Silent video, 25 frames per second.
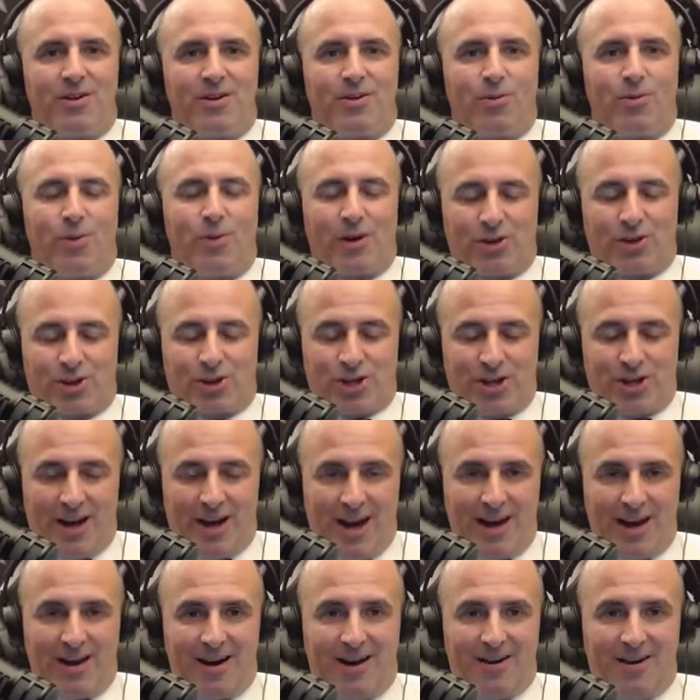Will
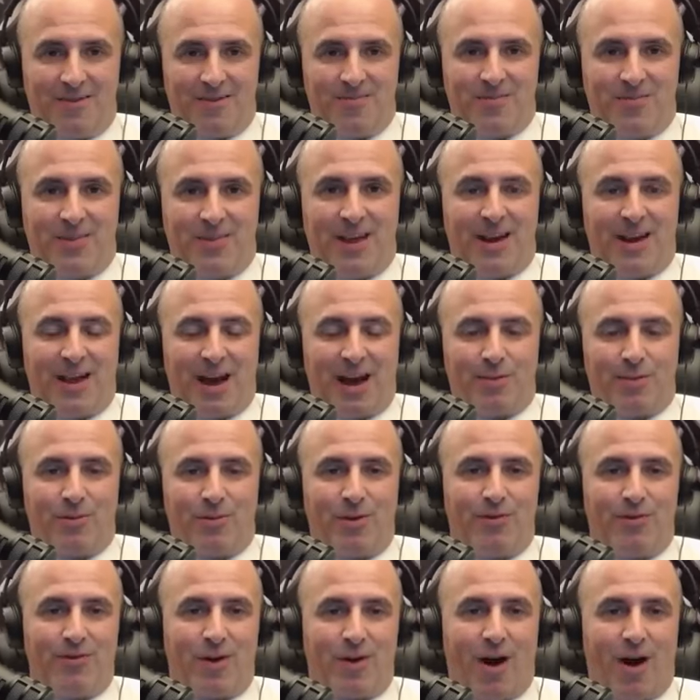Schneider then got
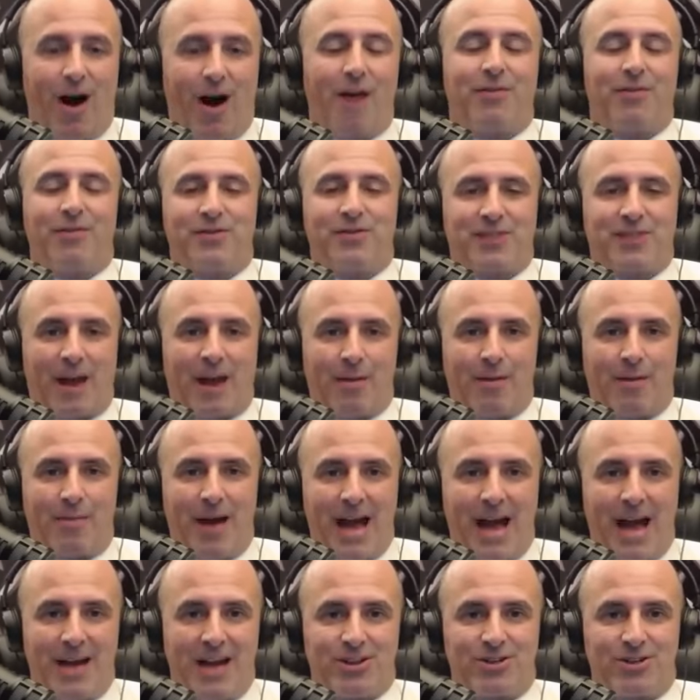moved off of Simon
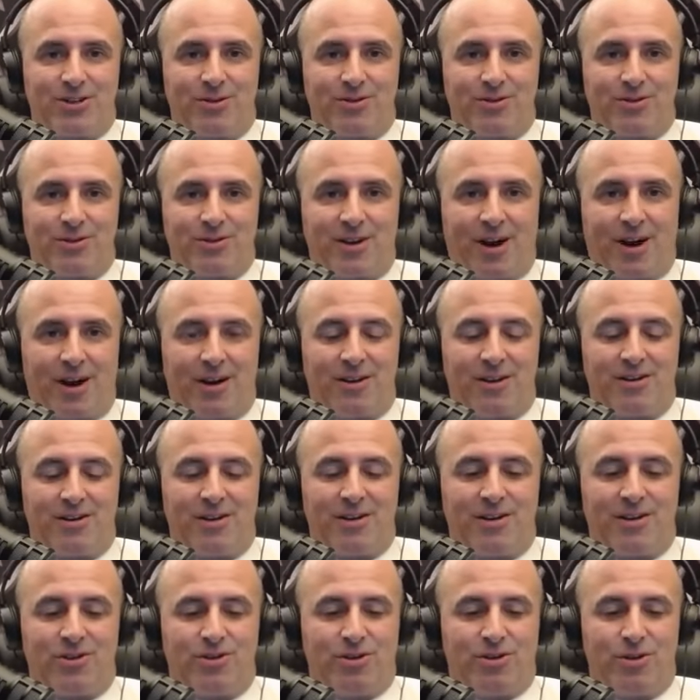Pagenaud's car
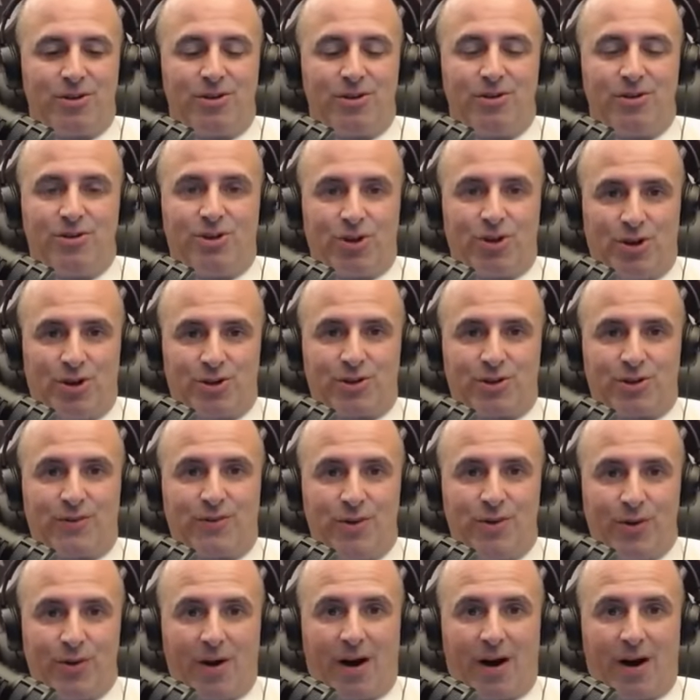to Josef
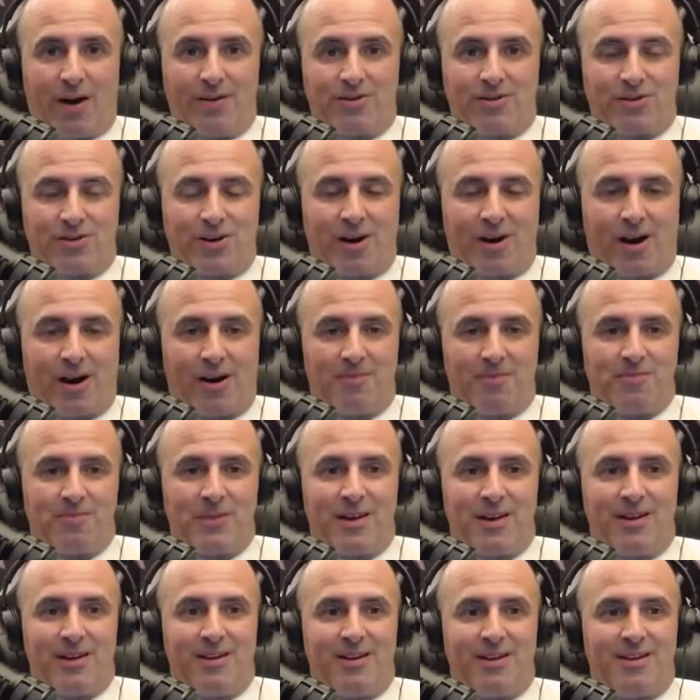Newgarden's car.
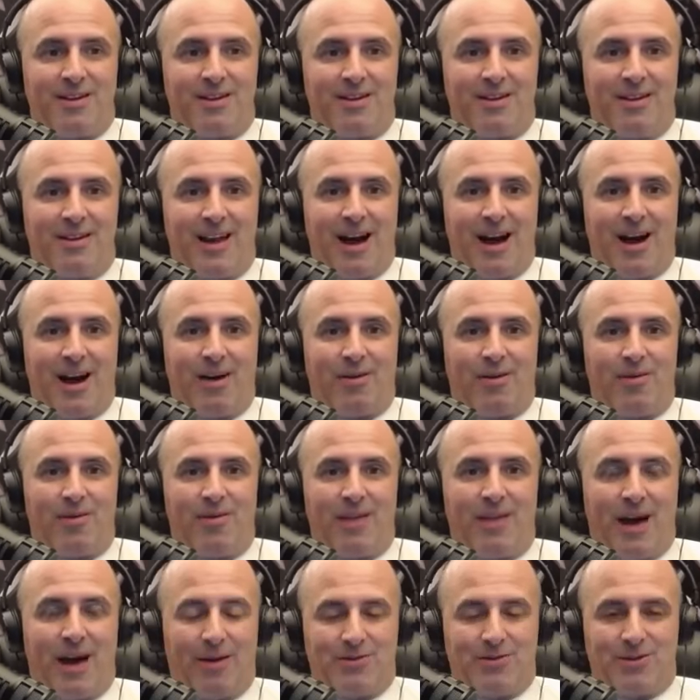Now
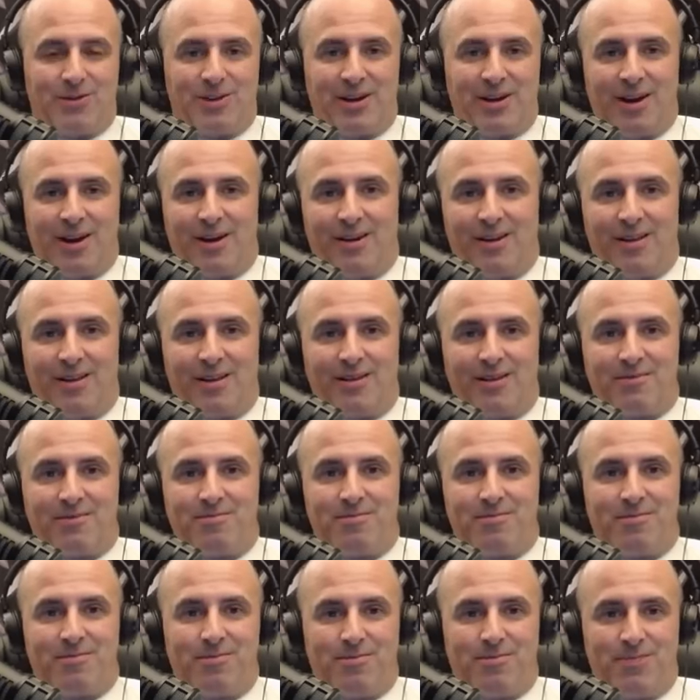that was the year that
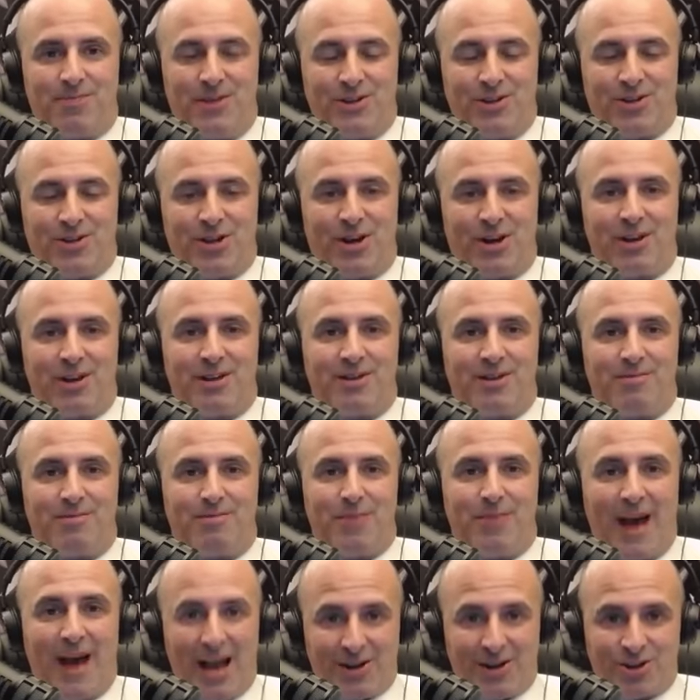this year that
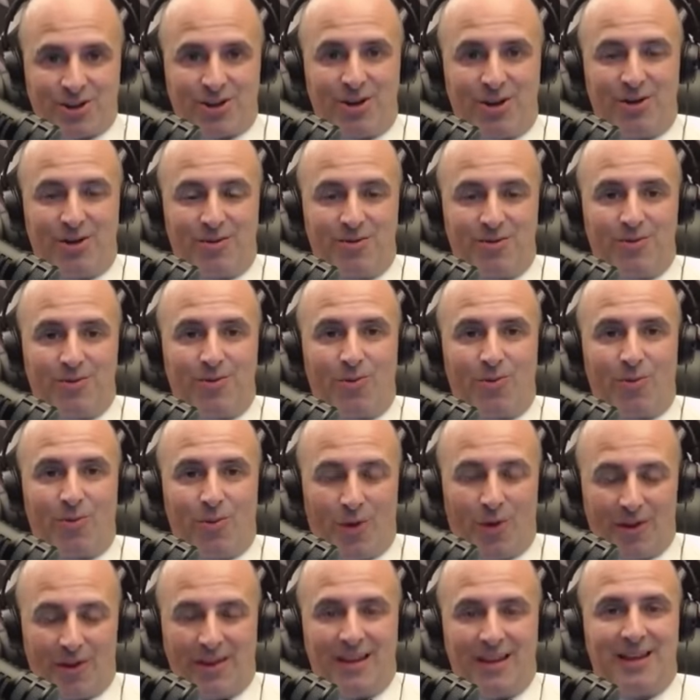Pagenaud
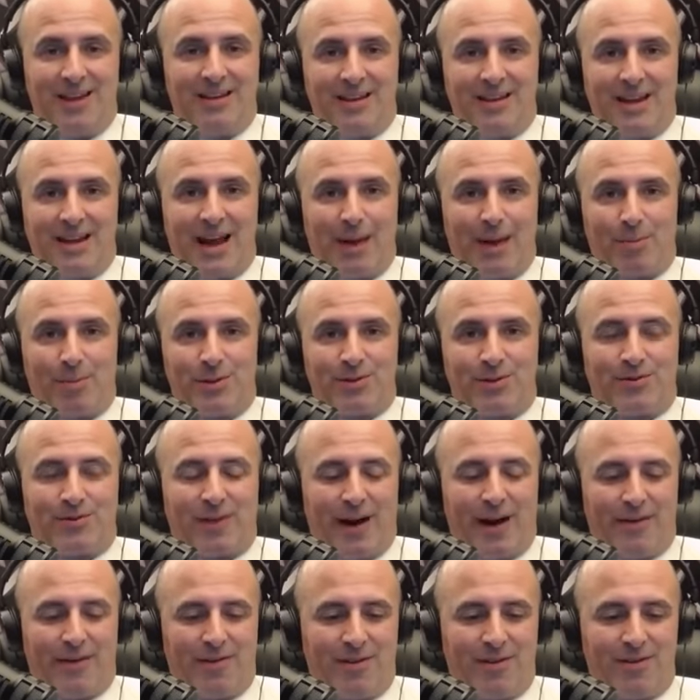won the Indianapolis
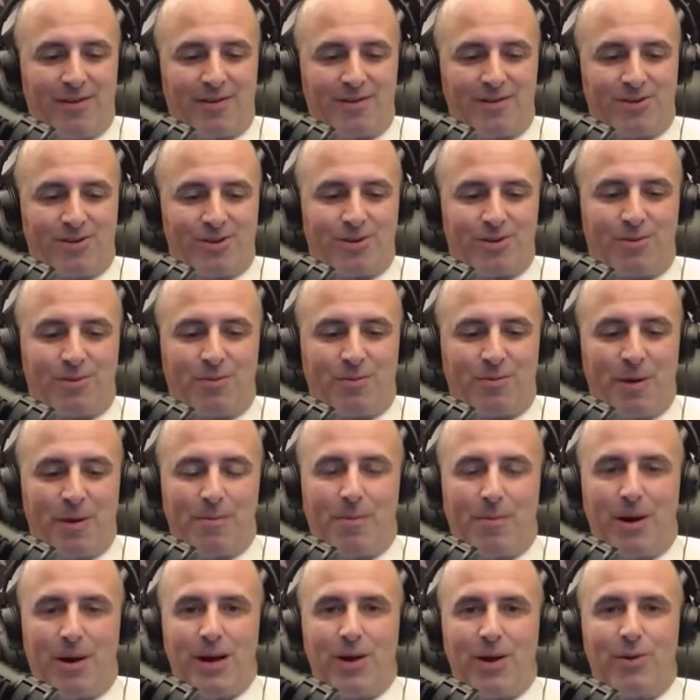500. So my
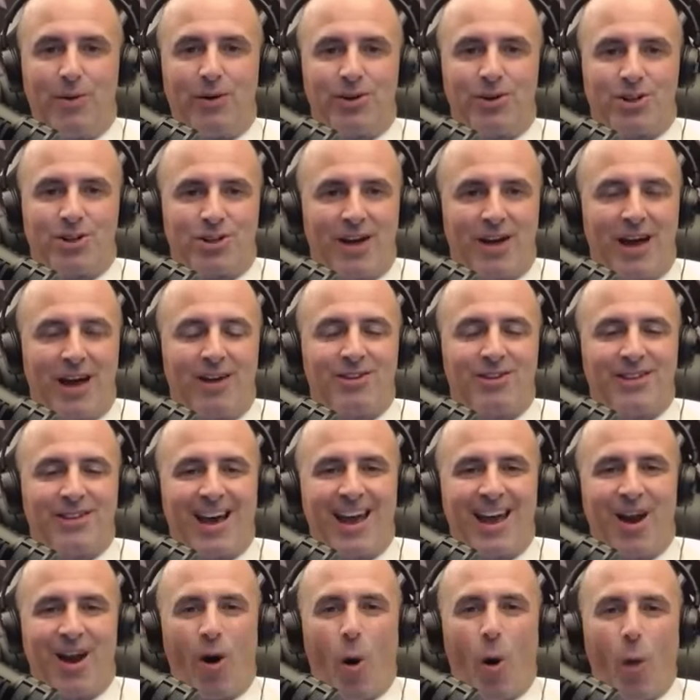buddy Will Schneider's
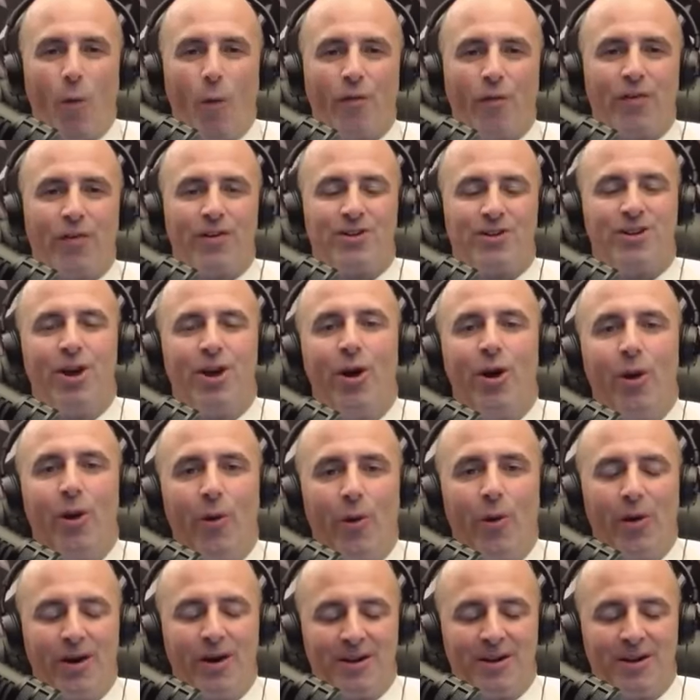kind of 0 for 2.